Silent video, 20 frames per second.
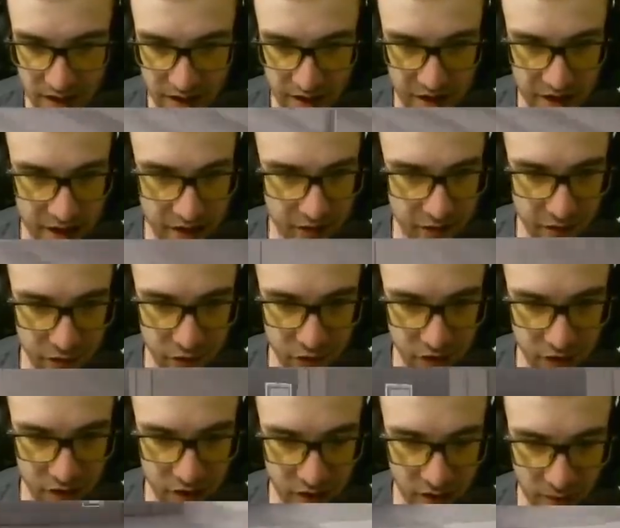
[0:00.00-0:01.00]
even if you
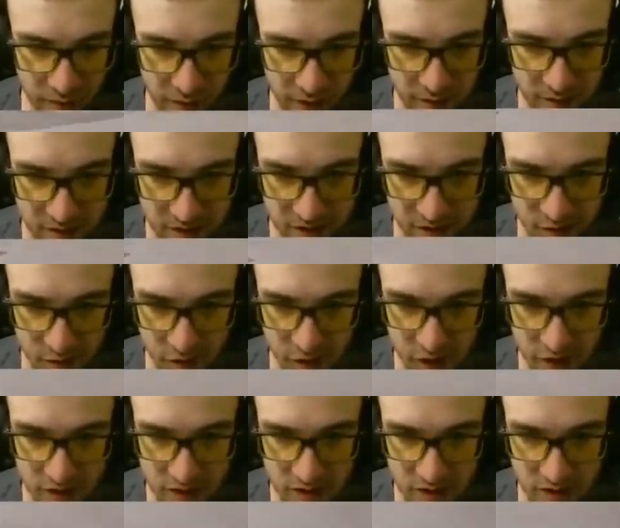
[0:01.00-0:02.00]
didn't know how bomb sites
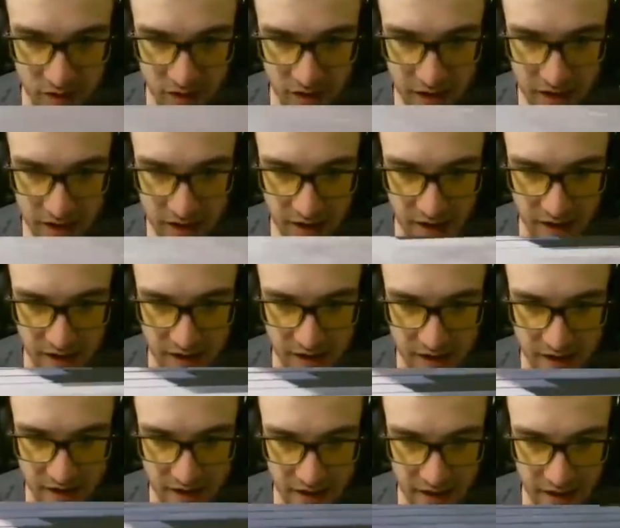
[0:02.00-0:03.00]
worked, right? Not that
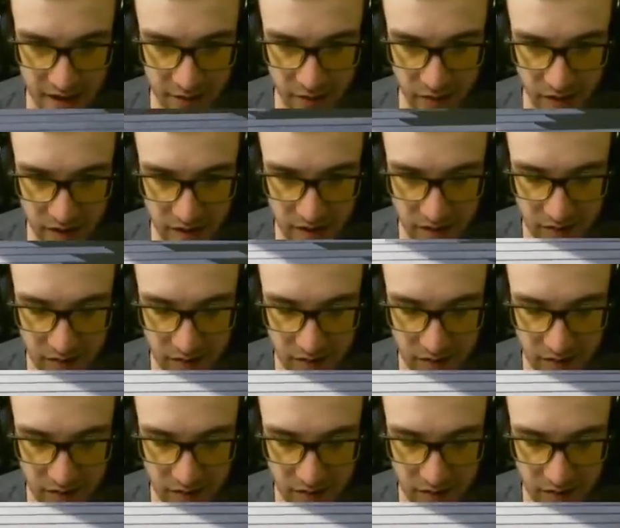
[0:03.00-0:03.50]
anybody,